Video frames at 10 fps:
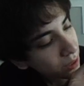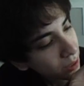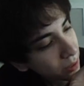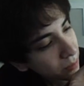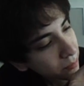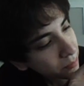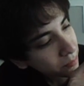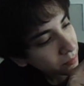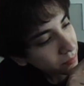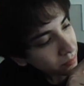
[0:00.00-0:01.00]
Um,
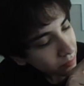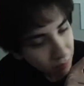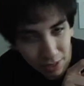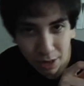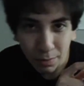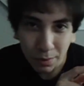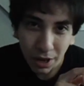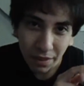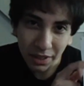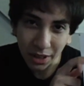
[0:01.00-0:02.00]
I remember
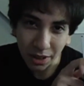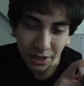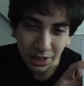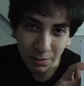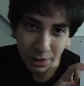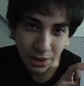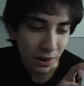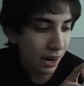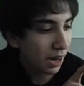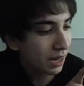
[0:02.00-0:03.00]
having a hard time with
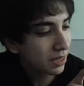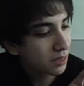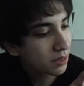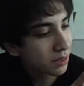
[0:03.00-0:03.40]
her eyes,